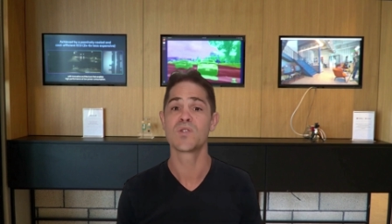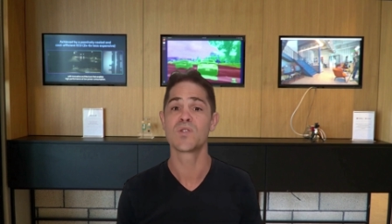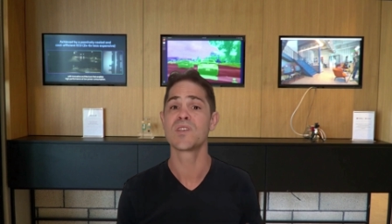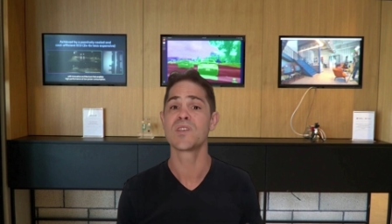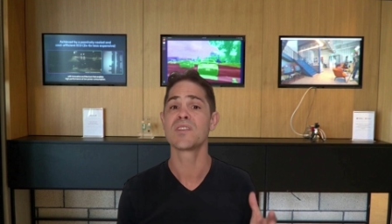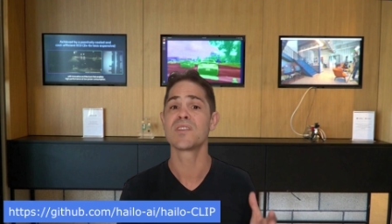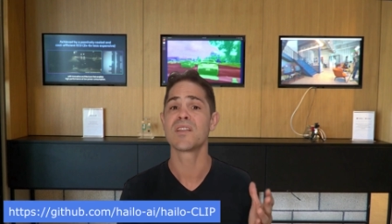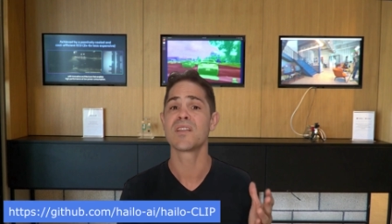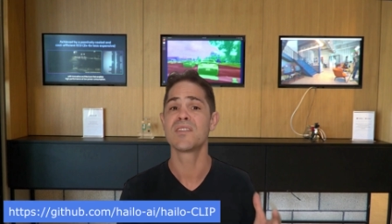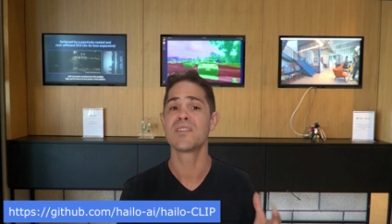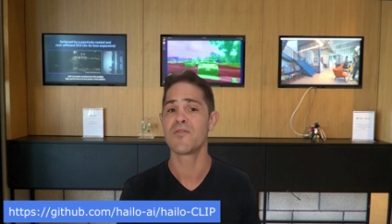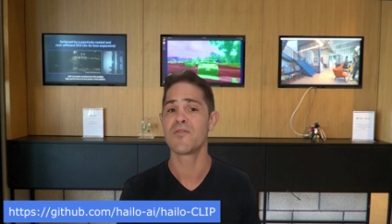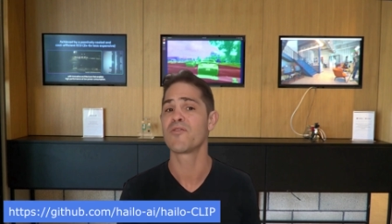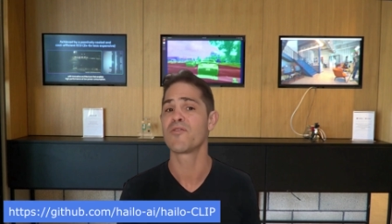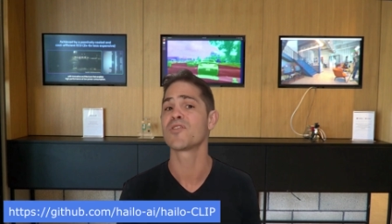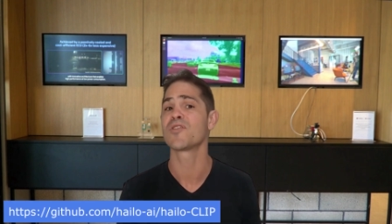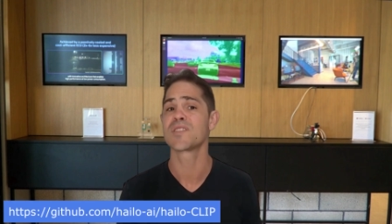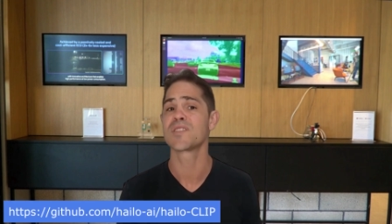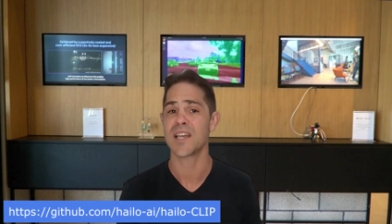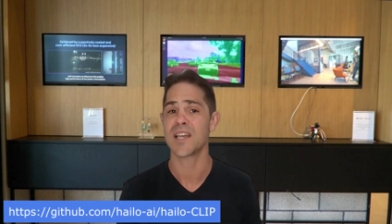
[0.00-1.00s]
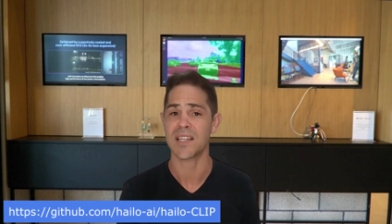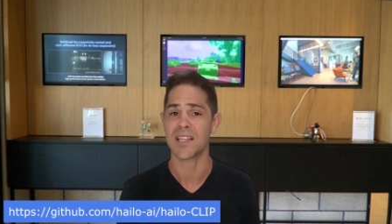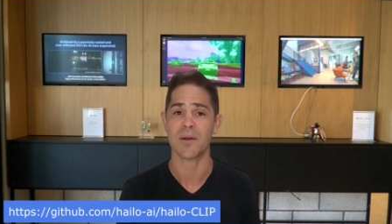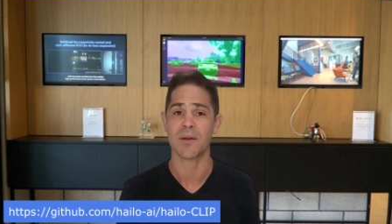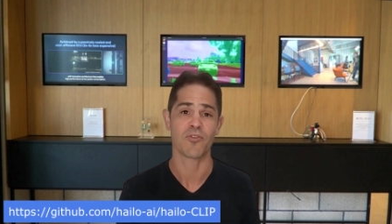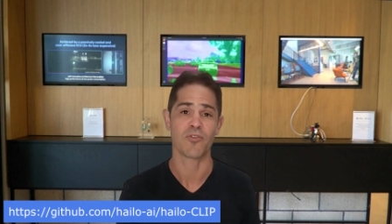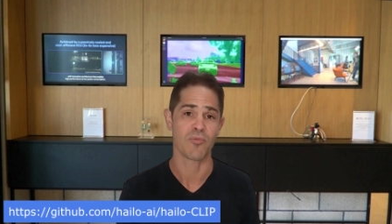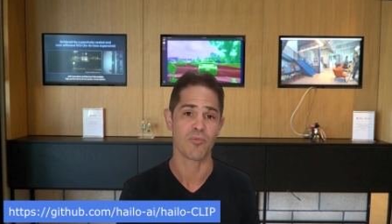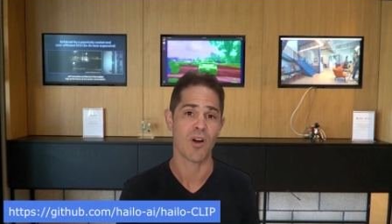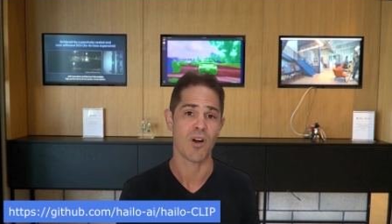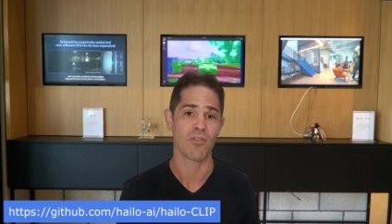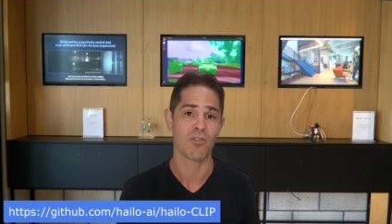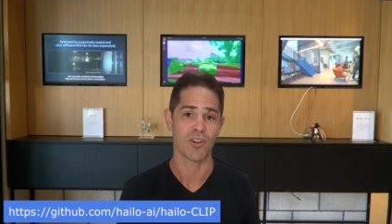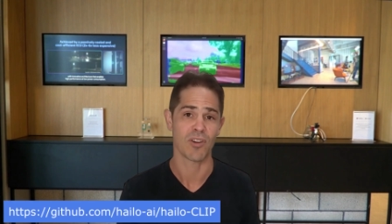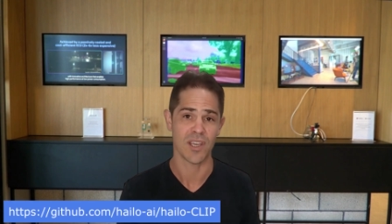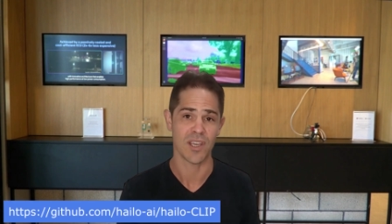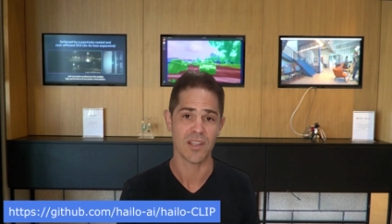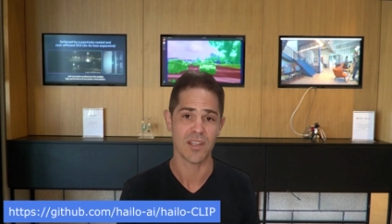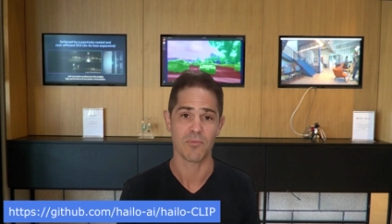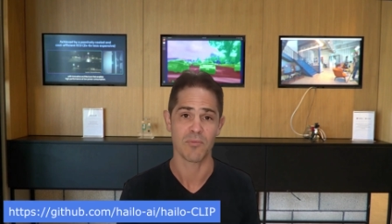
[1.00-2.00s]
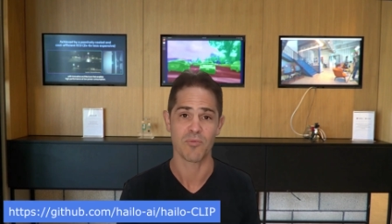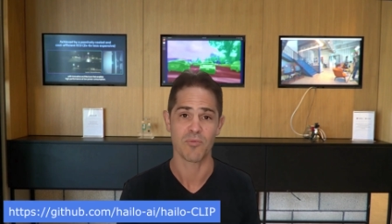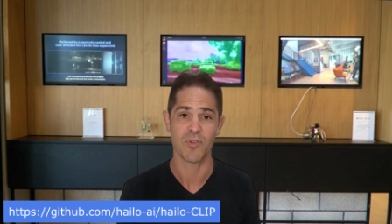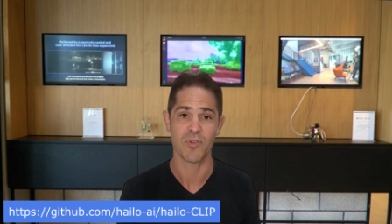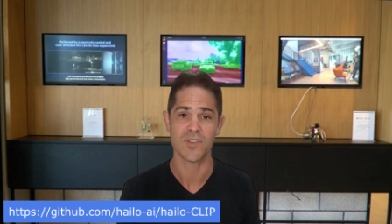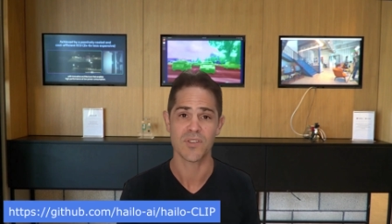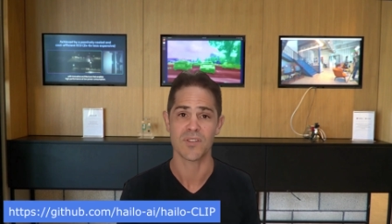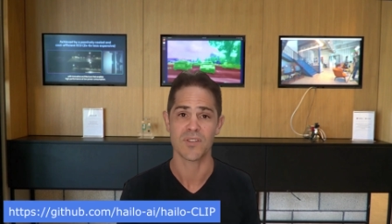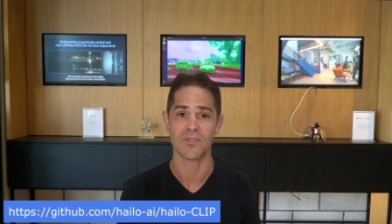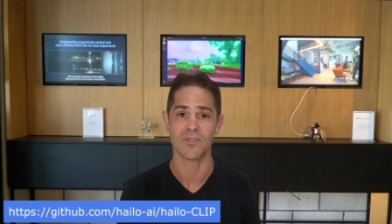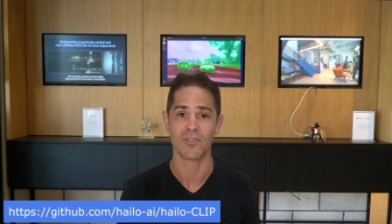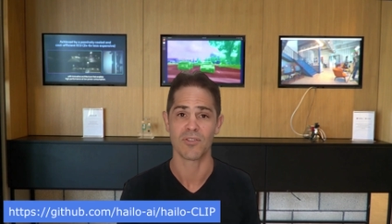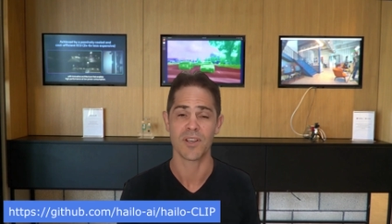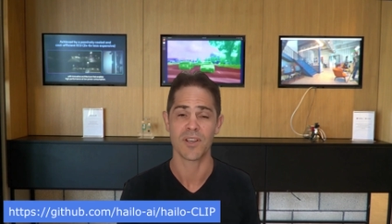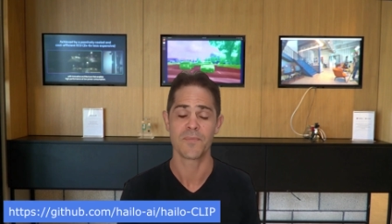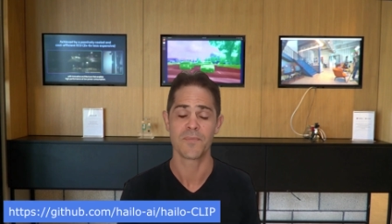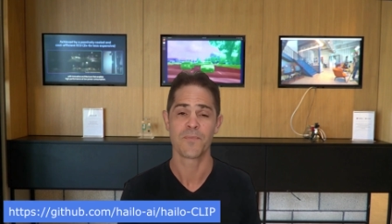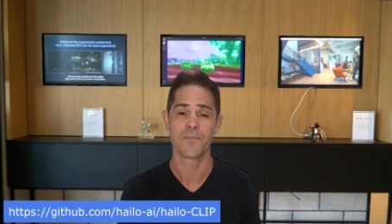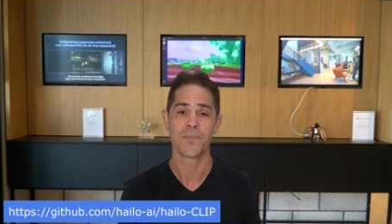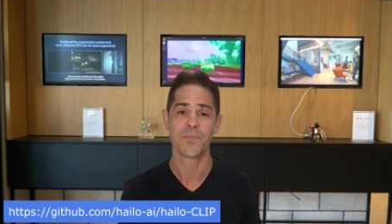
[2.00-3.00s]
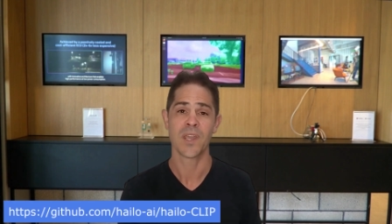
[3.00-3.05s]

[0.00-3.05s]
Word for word: using the default setup from our GitHub repository,